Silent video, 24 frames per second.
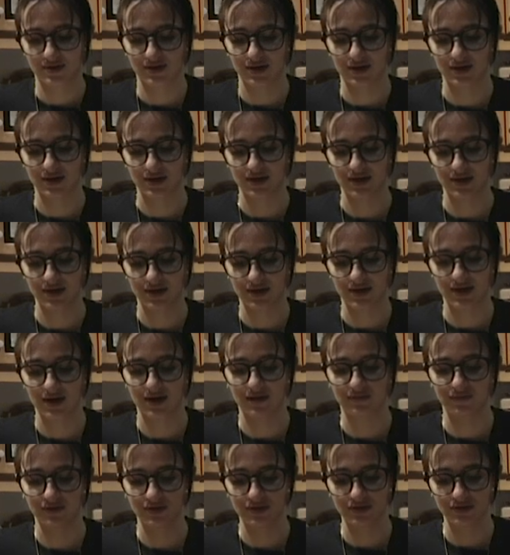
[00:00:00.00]
kind of like
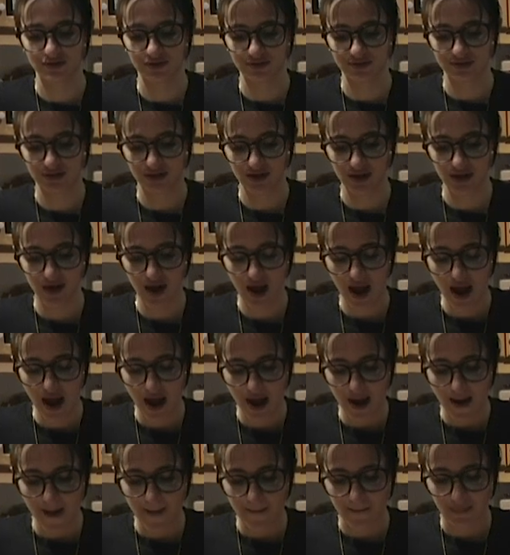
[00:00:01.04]
heavy duty,
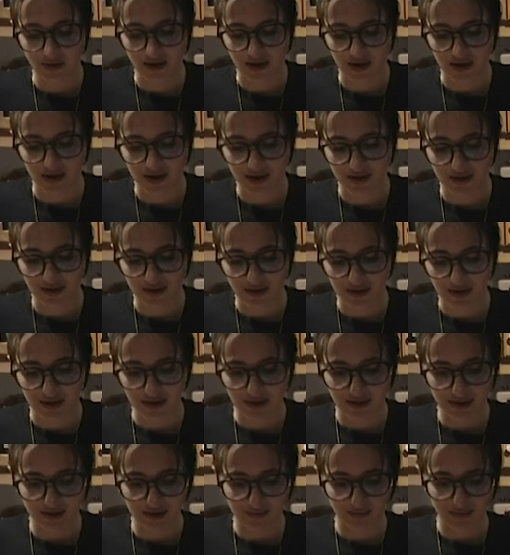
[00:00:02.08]
but I
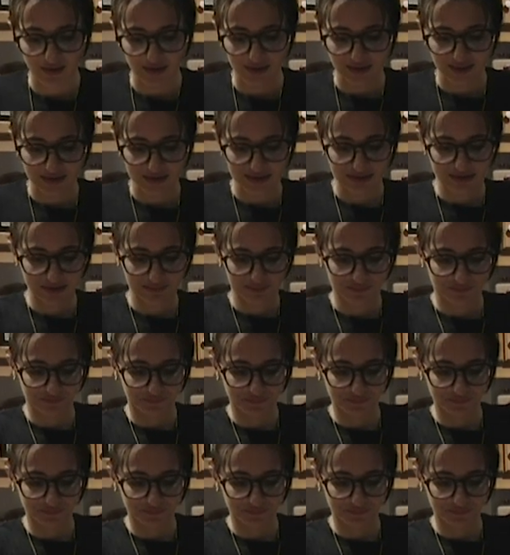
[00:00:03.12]
like it because